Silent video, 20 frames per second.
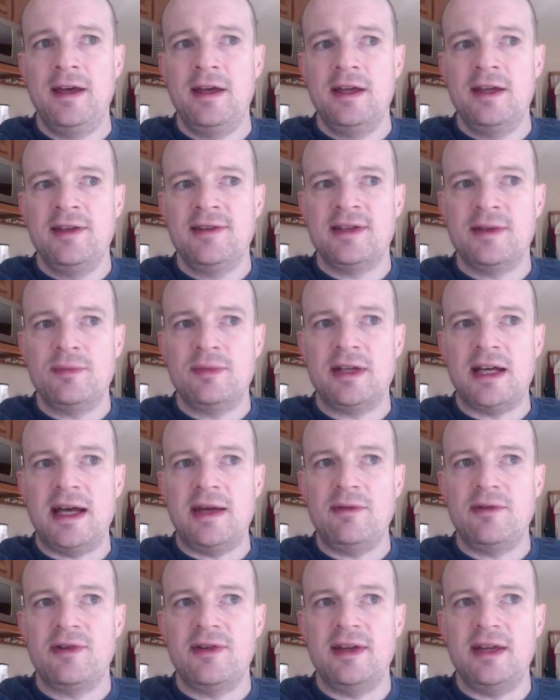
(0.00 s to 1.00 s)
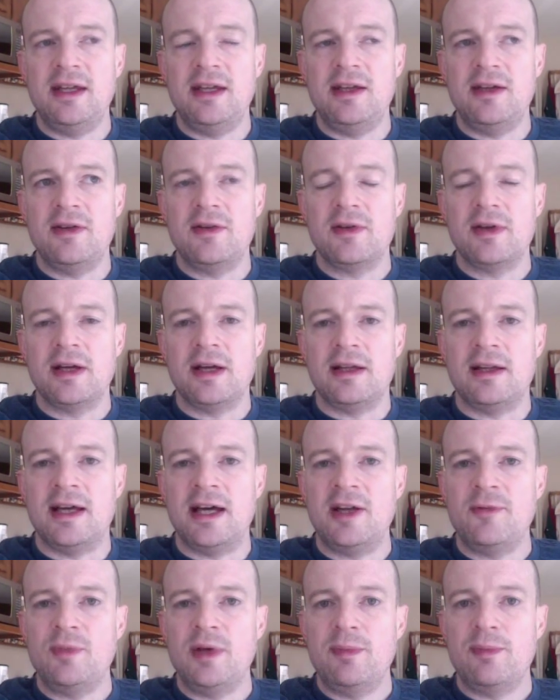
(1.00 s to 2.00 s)
sometimes a
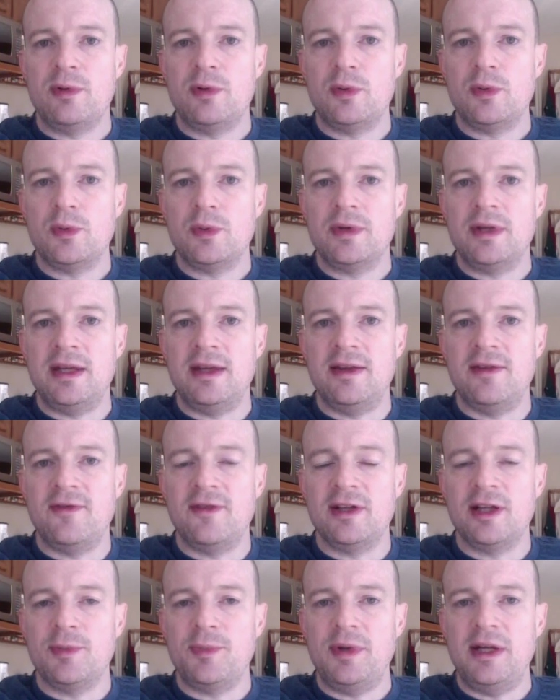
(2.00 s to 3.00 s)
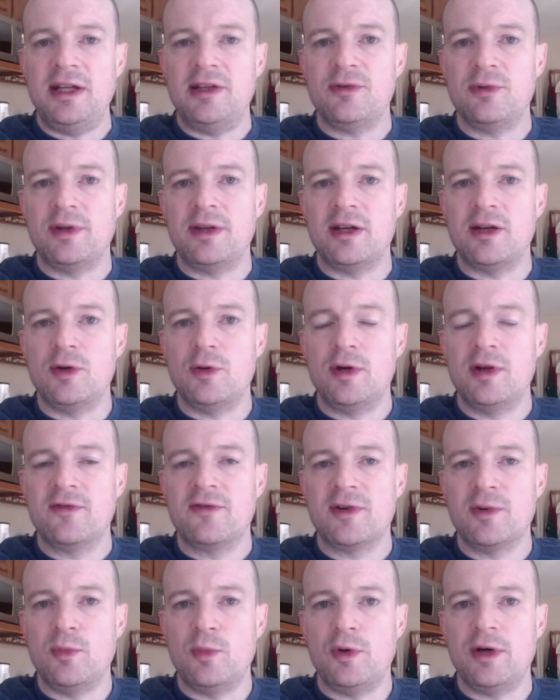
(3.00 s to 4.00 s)
lot of people in the Philippines, when they're going
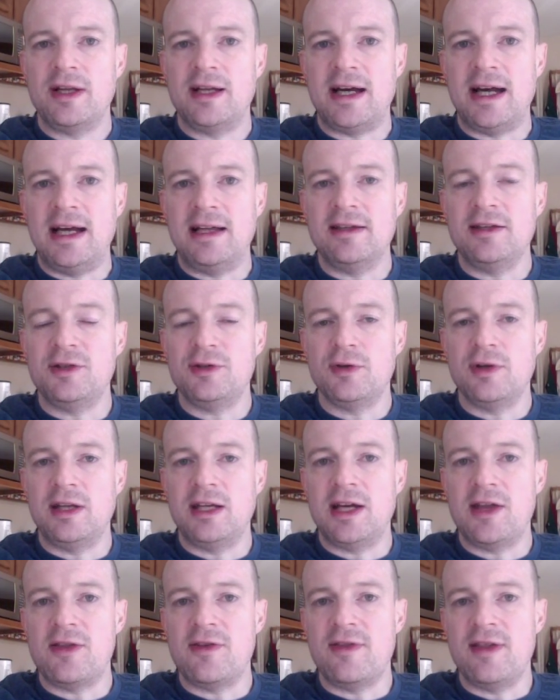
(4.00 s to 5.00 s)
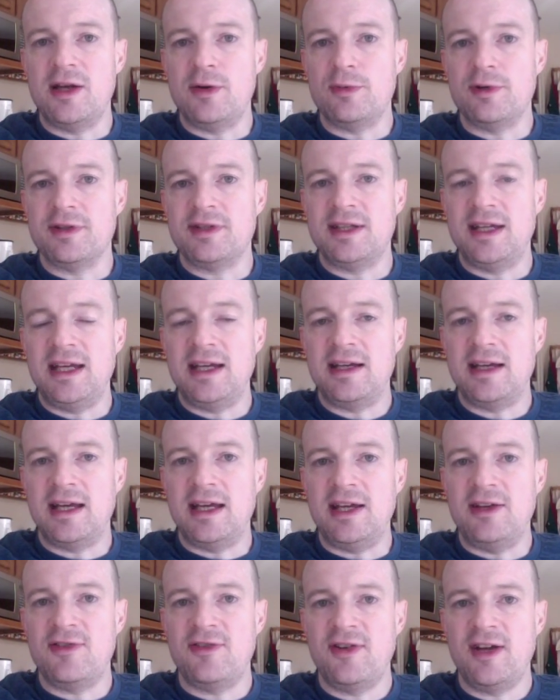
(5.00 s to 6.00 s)
from one island to another, they will take
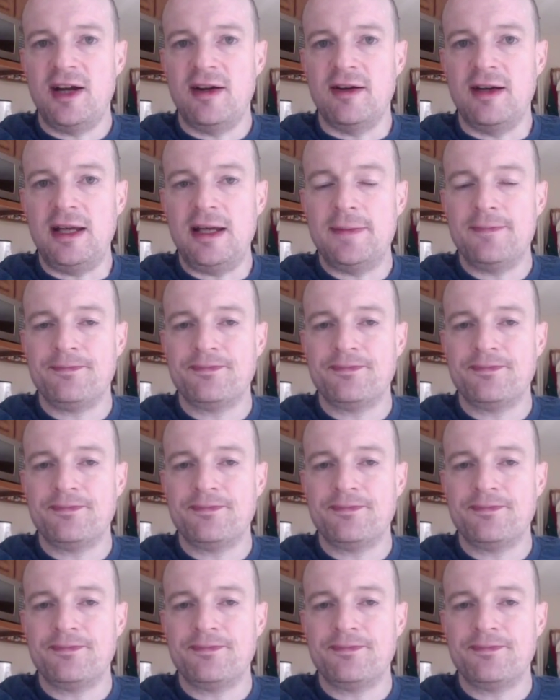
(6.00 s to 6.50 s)
a ferry.